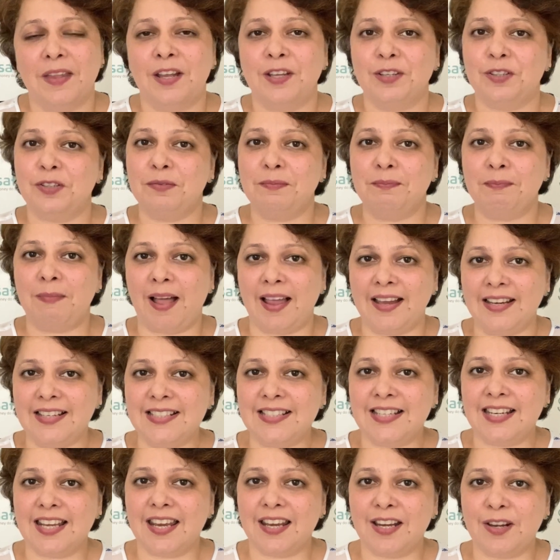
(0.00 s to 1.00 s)
So my
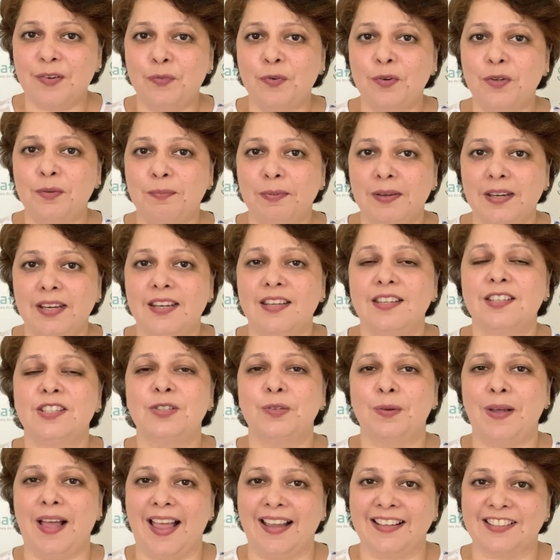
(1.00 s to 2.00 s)
take would be
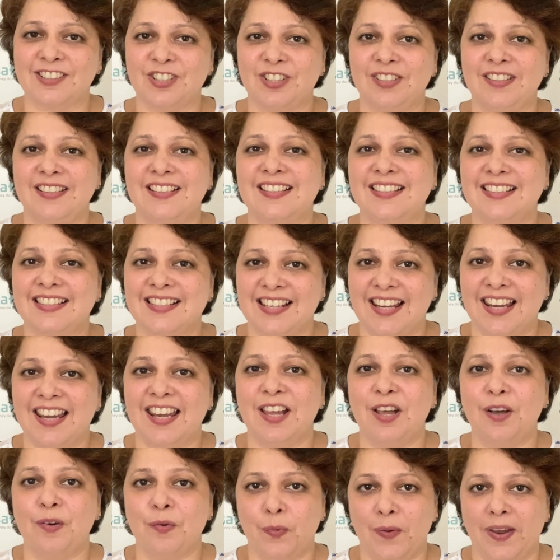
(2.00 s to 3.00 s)
to actually
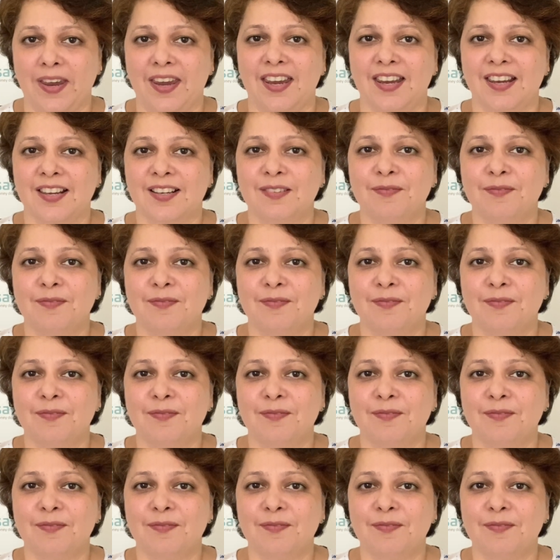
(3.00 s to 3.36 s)
stay away.